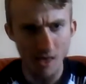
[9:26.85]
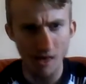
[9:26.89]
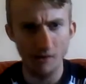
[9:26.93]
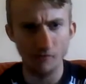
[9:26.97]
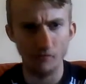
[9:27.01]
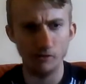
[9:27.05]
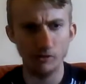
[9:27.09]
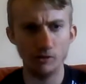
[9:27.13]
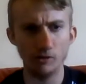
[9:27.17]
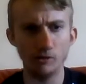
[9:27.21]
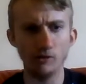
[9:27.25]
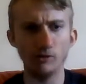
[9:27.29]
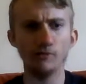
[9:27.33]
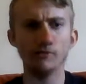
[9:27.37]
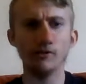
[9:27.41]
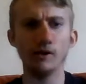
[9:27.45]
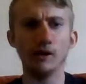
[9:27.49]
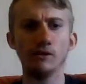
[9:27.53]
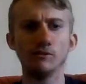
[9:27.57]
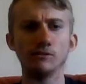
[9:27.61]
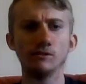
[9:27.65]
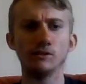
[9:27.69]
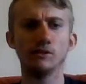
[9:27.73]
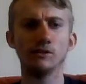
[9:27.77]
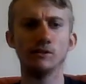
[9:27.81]
The
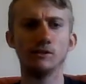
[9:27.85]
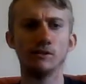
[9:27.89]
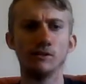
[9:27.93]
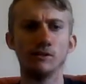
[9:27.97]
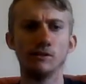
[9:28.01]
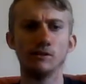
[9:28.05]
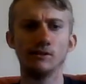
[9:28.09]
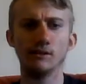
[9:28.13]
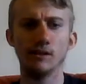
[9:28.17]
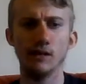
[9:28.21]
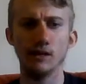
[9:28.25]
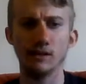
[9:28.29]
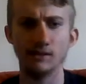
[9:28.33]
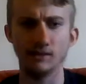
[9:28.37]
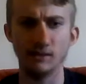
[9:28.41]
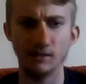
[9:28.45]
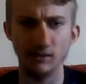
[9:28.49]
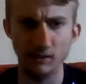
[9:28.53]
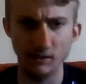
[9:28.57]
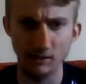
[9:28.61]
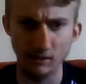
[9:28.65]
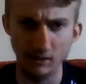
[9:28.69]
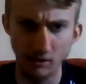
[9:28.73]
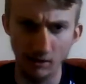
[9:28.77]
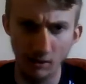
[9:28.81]
2009-10
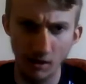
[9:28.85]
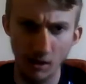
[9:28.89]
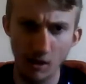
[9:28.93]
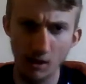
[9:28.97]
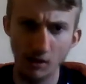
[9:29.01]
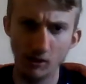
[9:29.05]
season